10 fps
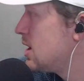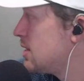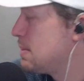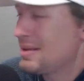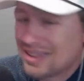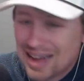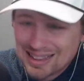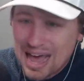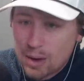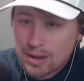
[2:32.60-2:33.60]
Maybe
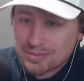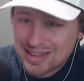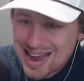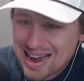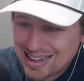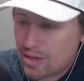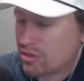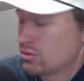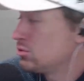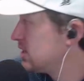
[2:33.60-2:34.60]
allowed him to not get
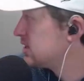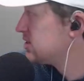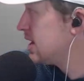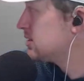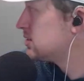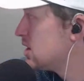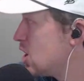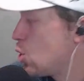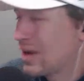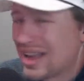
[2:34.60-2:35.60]
through 6 innings.
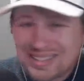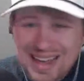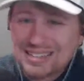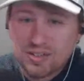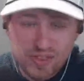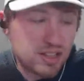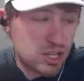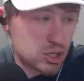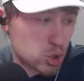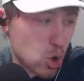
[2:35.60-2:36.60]
Would I say it's
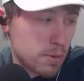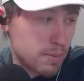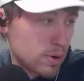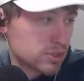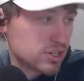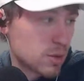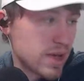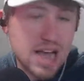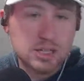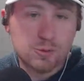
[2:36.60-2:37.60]
vintage Corbin Burns like
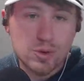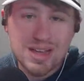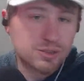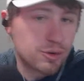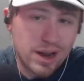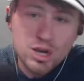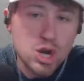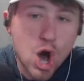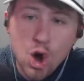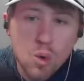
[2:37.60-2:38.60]
we asked for yesterday?
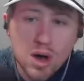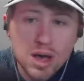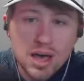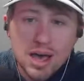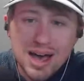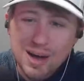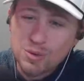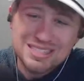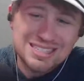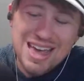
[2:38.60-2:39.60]
No, I
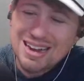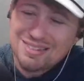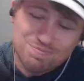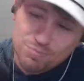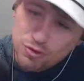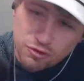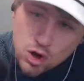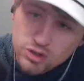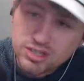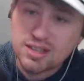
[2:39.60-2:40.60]
wouldn't say it
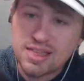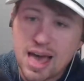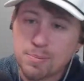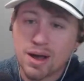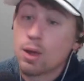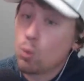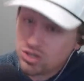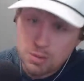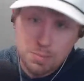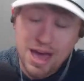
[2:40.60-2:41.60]
falls into that bucket.
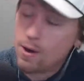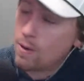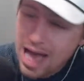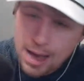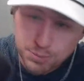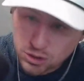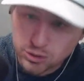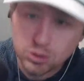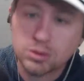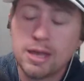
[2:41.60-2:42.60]
Was it better?
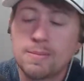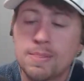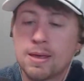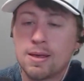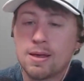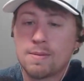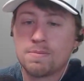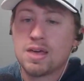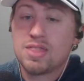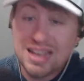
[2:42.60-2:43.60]
Absolutely.
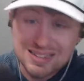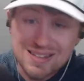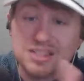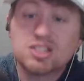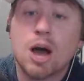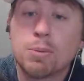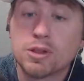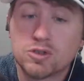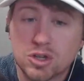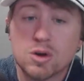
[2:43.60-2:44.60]
I think his last couple
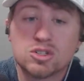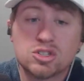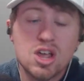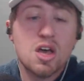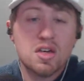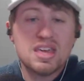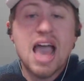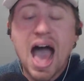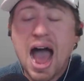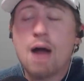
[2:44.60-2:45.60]
of starts, the
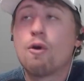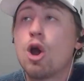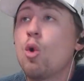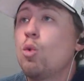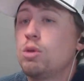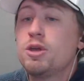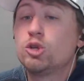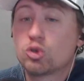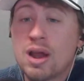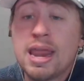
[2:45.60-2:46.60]
arrow would be
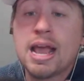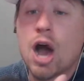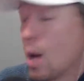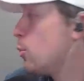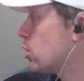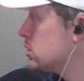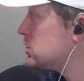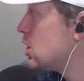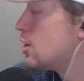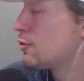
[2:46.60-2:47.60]
trending
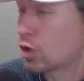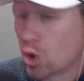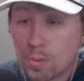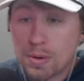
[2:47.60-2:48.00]
upwards for Corbin